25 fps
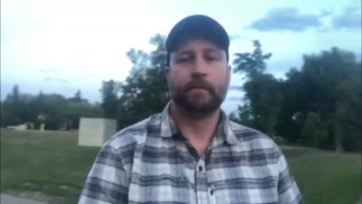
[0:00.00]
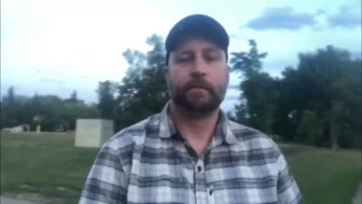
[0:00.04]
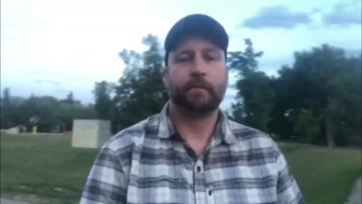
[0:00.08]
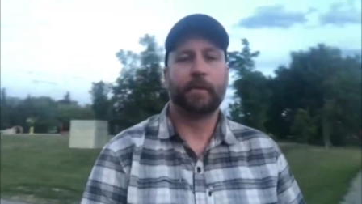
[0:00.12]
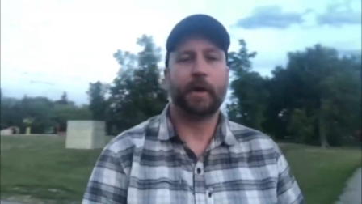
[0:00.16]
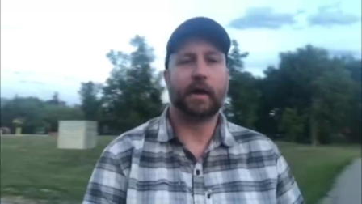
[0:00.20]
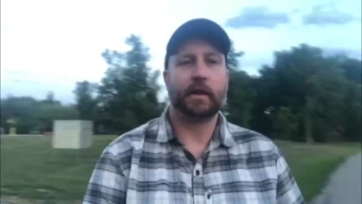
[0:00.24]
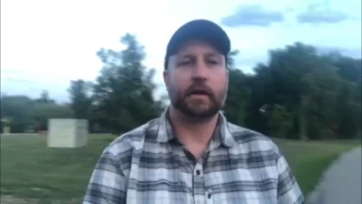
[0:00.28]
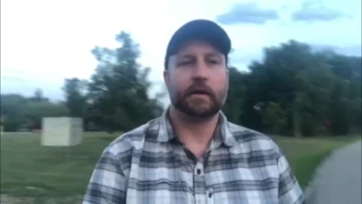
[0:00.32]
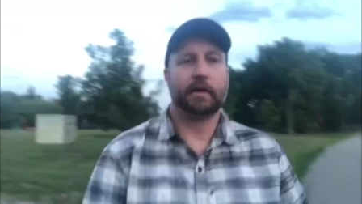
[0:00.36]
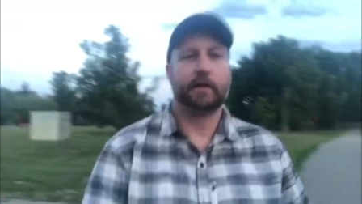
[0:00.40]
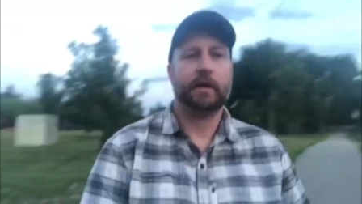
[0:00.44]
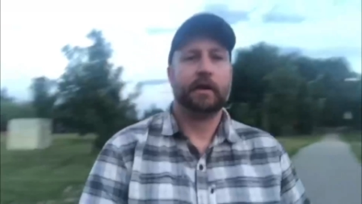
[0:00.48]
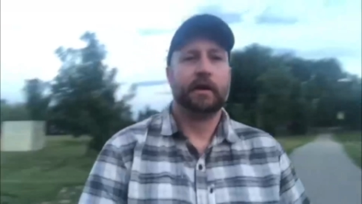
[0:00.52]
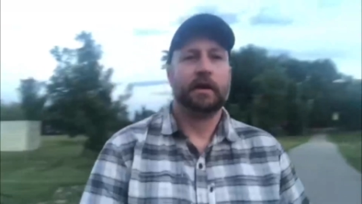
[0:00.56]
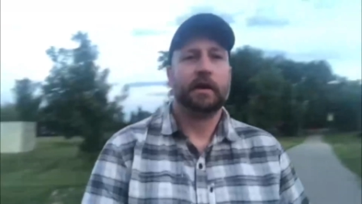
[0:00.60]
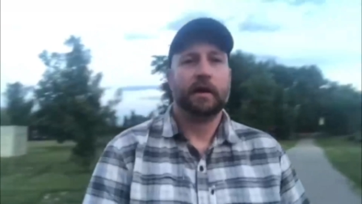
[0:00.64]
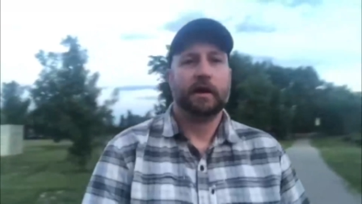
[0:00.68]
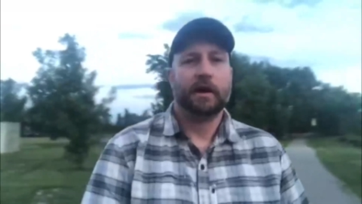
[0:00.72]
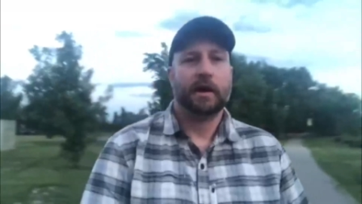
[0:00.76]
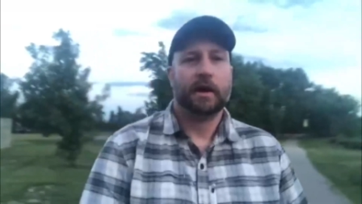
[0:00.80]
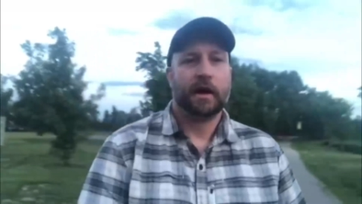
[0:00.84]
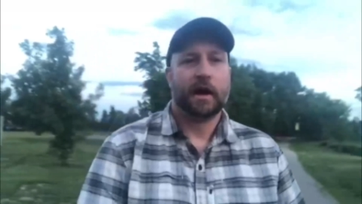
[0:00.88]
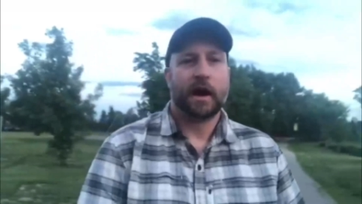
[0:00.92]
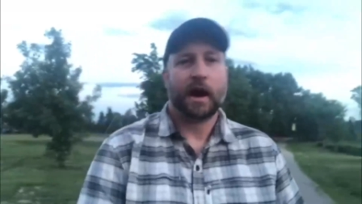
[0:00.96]
But
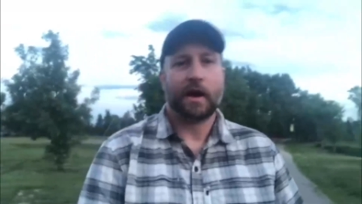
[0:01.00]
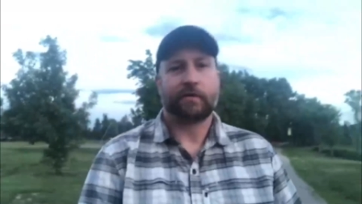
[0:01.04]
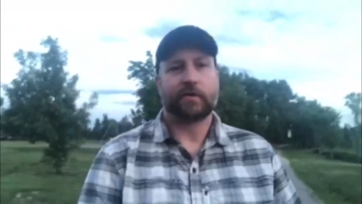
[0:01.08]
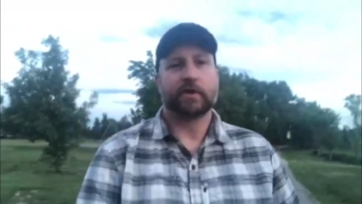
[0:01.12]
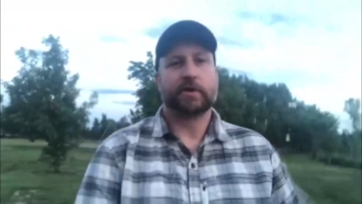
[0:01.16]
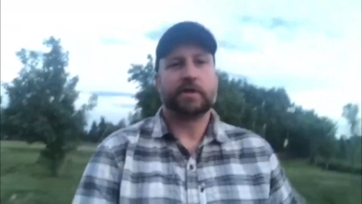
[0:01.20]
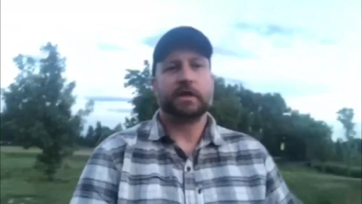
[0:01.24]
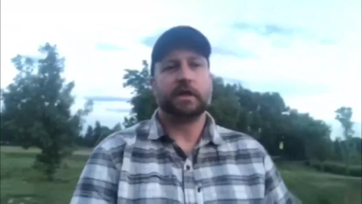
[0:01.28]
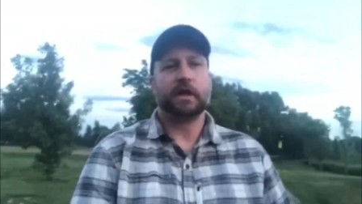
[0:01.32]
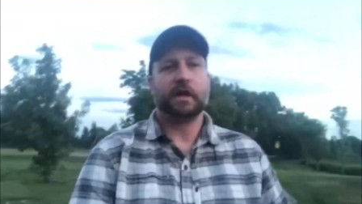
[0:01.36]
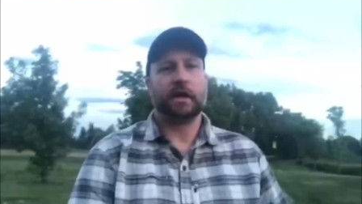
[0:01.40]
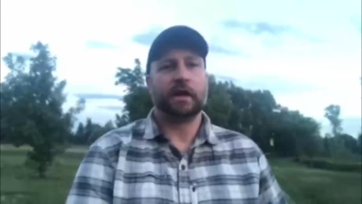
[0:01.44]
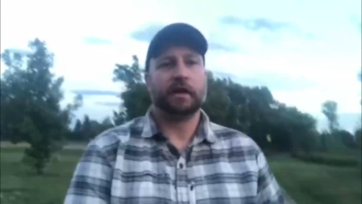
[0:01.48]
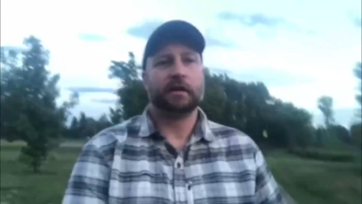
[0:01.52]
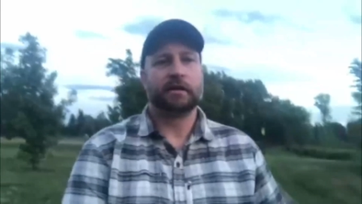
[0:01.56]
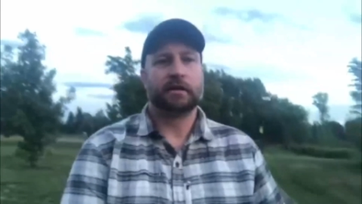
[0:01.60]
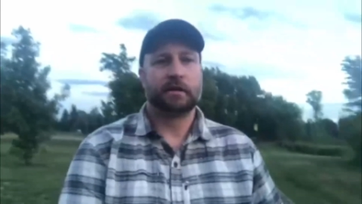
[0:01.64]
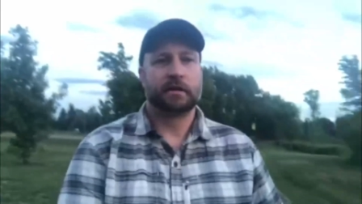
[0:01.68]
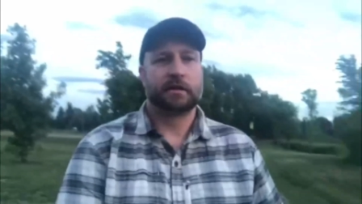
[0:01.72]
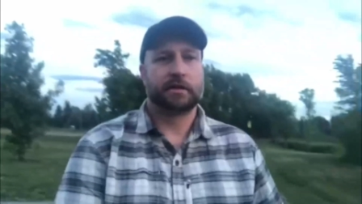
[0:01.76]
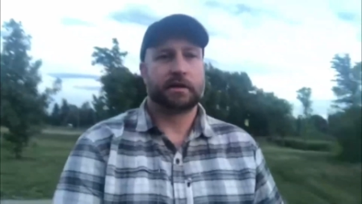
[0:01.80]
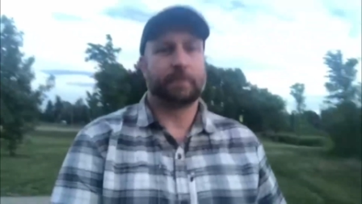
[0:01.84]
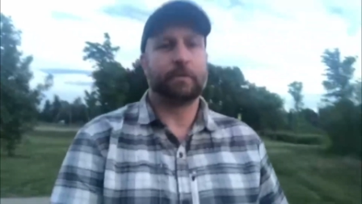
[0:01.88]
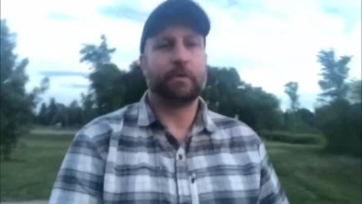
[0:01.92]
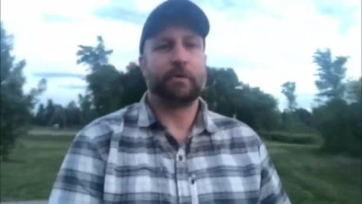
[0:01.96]
after seeing
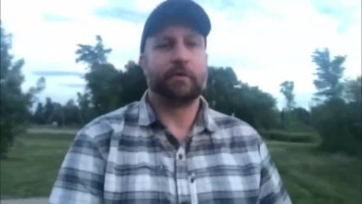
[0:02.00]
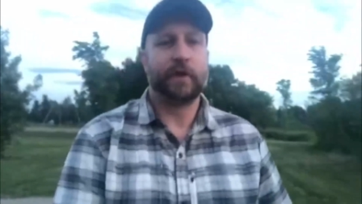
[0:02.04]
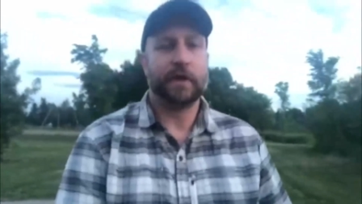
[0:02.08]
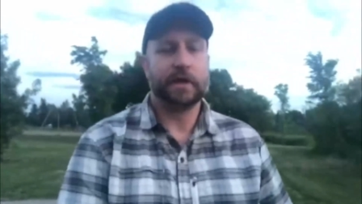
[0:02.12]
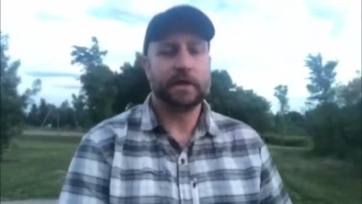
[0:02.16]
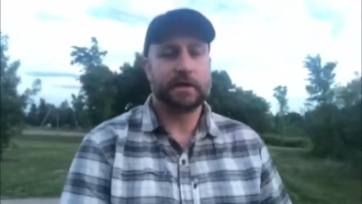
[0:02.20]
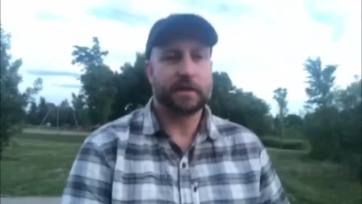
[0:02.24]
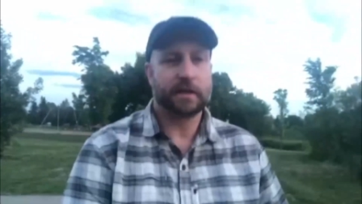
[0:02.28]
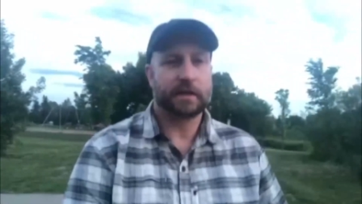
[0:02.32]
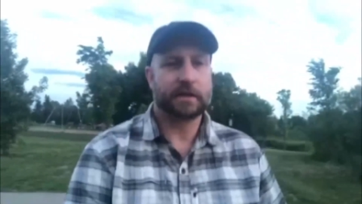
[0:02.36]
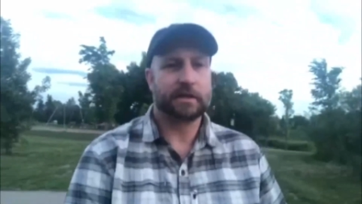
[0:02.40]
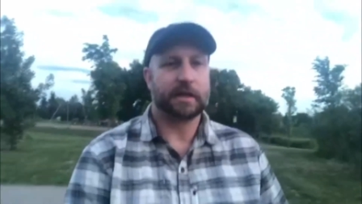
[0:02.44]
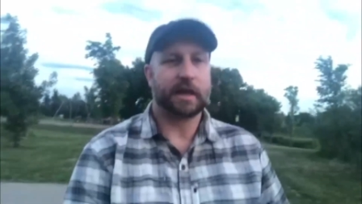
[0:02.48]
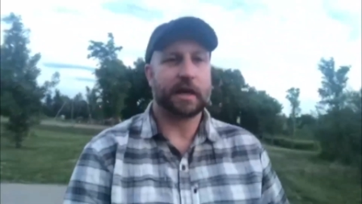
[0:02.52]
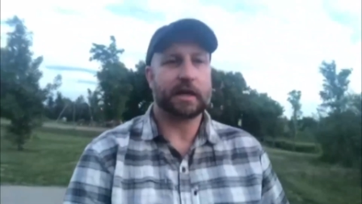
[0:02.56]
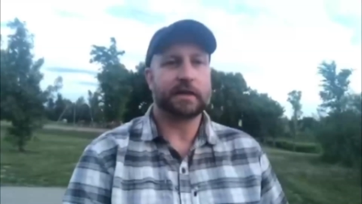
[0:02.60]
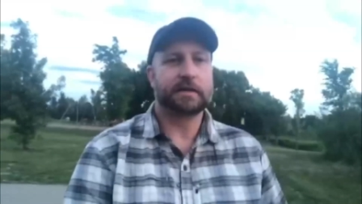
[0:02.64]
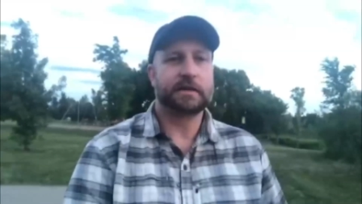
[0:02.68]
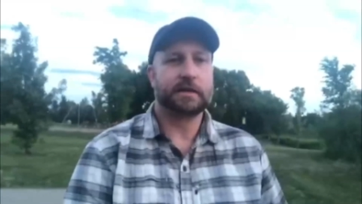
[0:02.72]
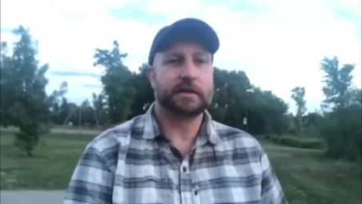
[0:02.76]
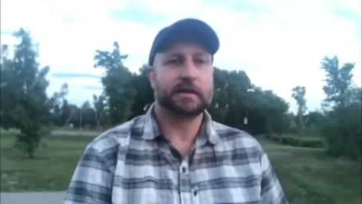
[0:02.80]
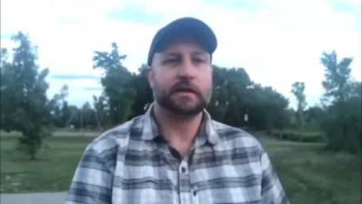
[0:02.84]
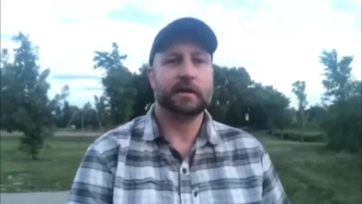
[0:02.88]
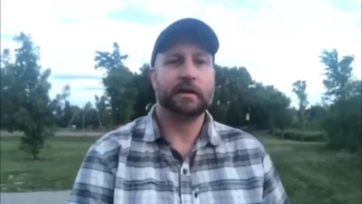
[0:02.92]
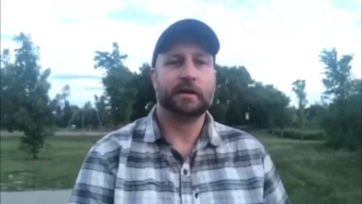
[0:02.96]
some of his
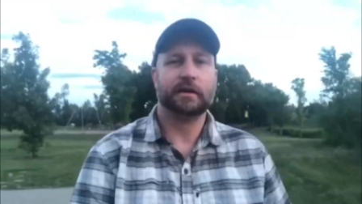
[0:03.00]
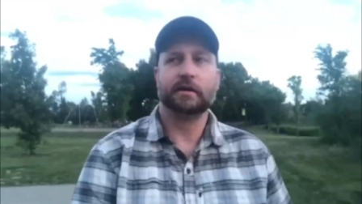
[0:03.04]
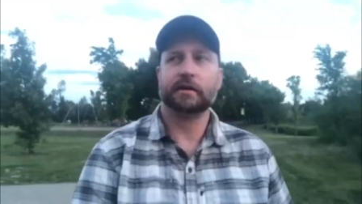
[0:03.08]
success,